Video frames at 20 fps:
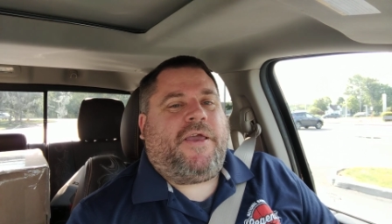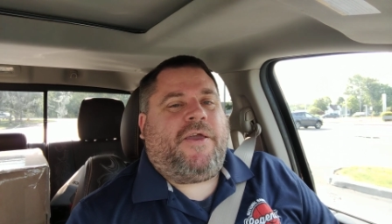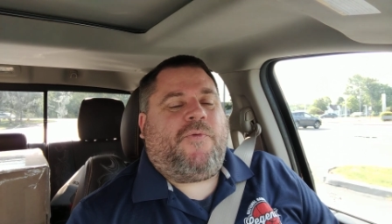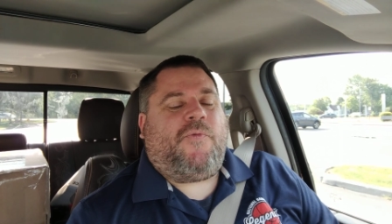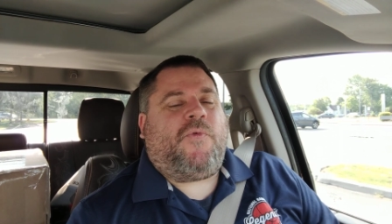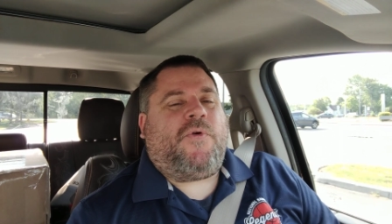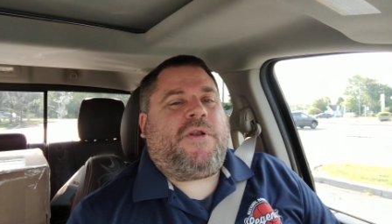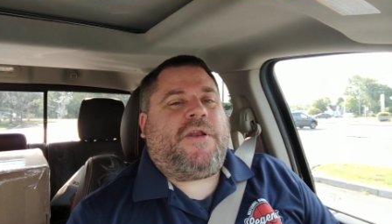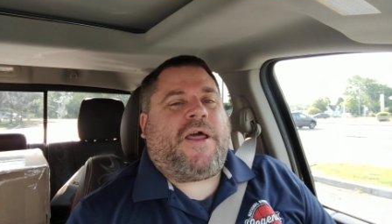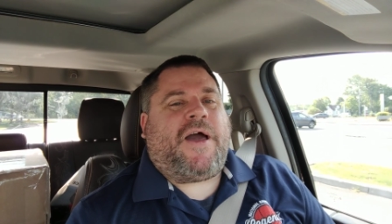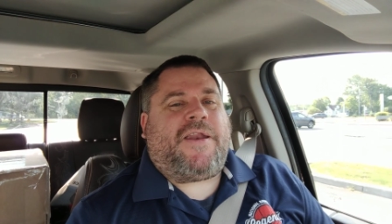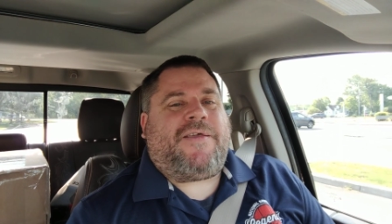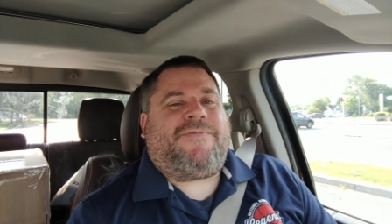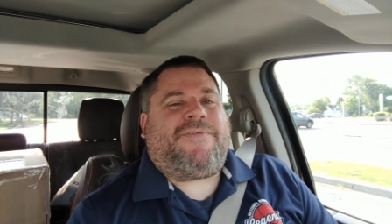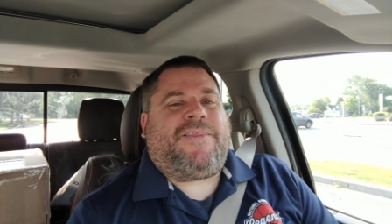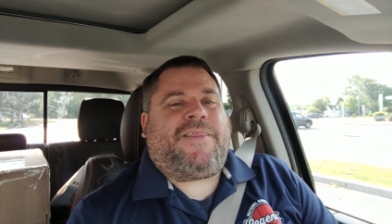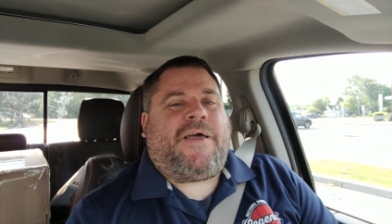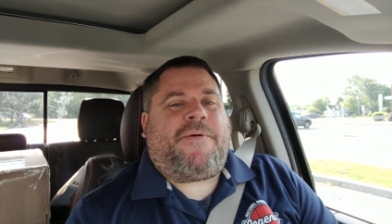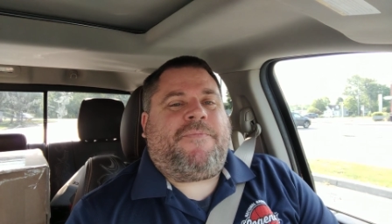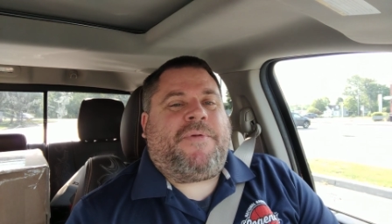It would not
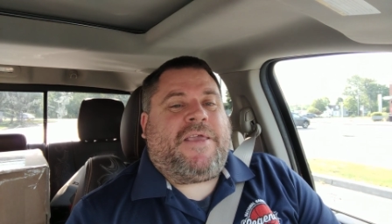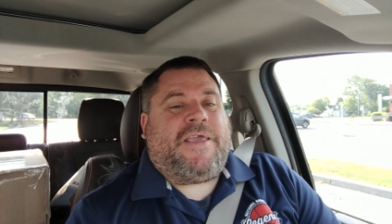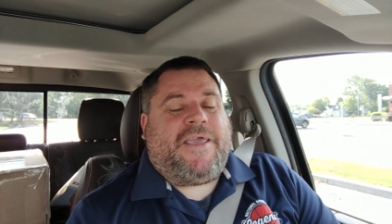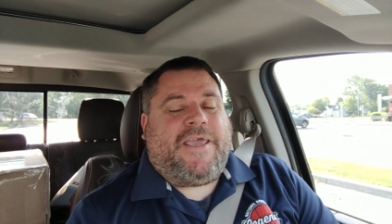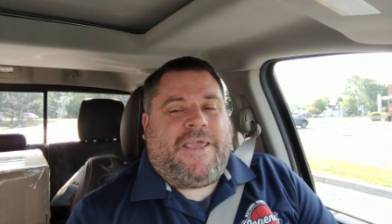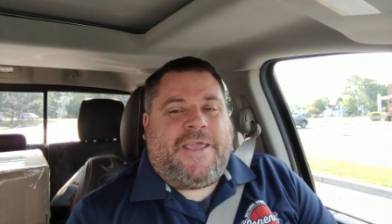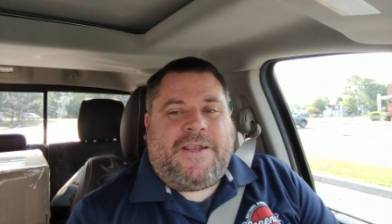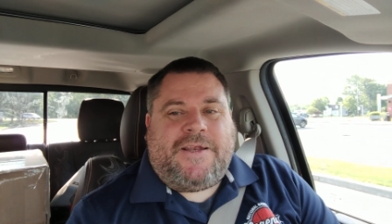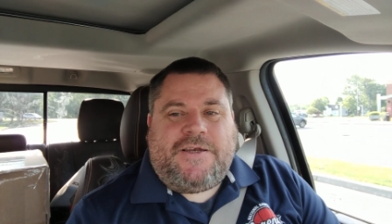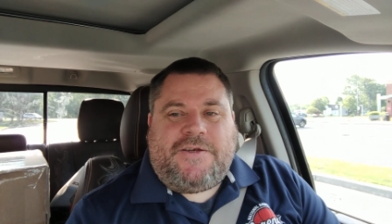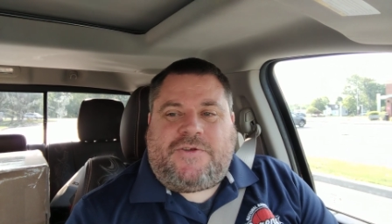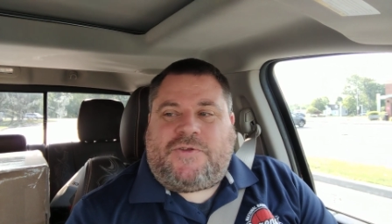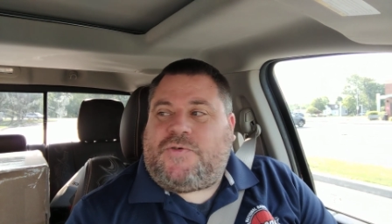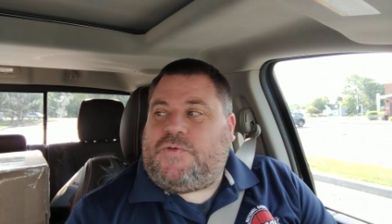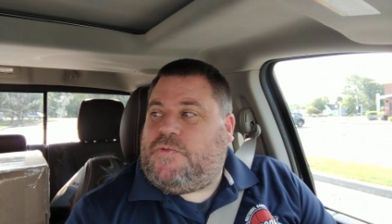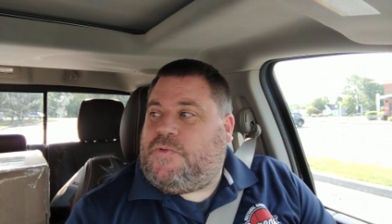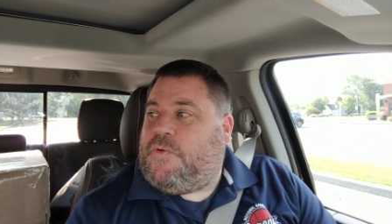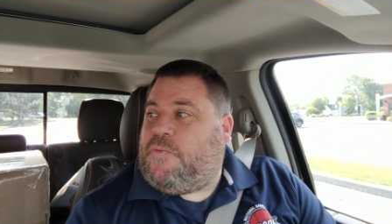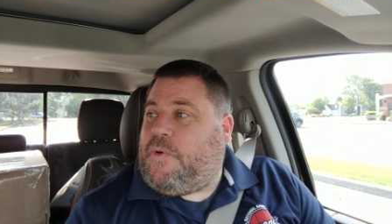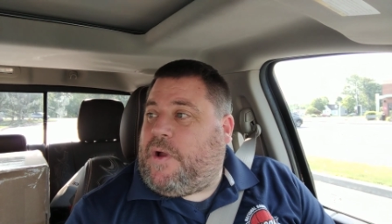even let me
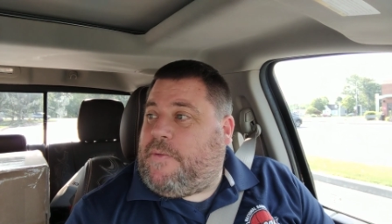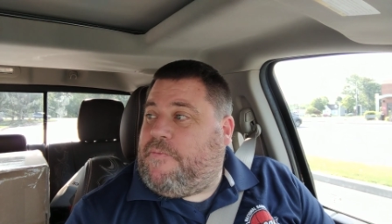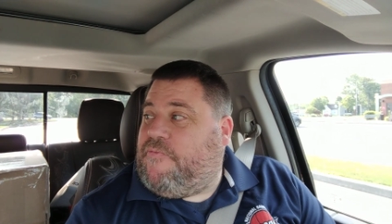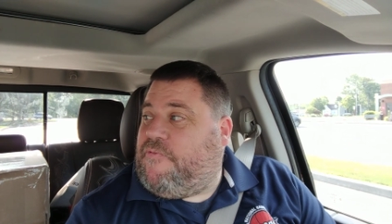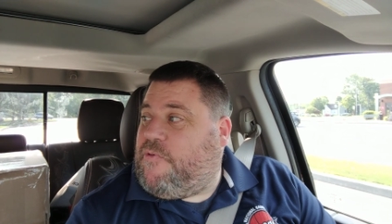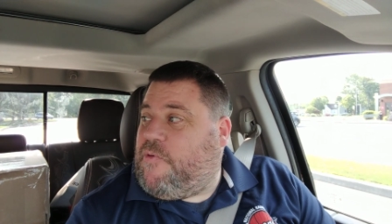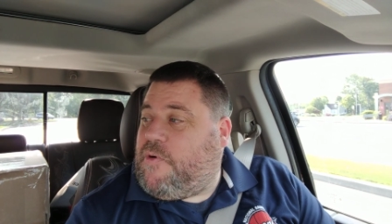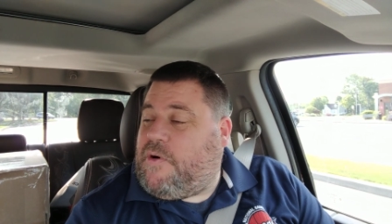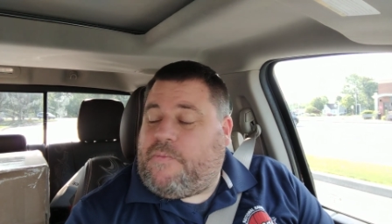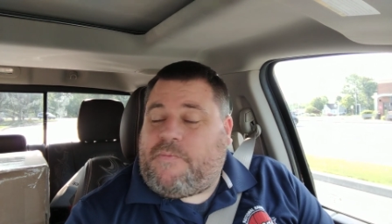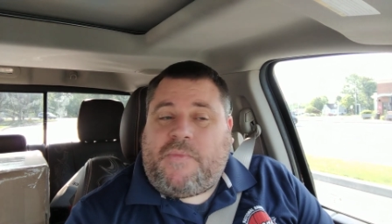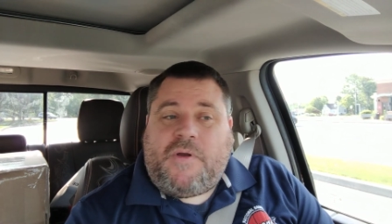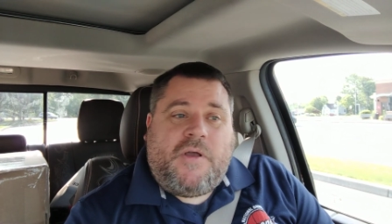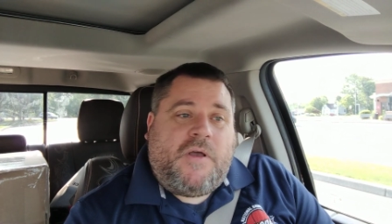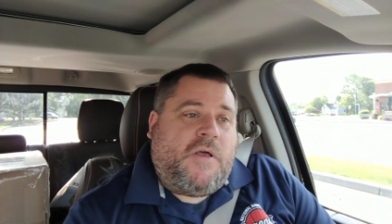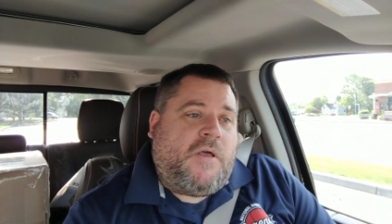into the web form.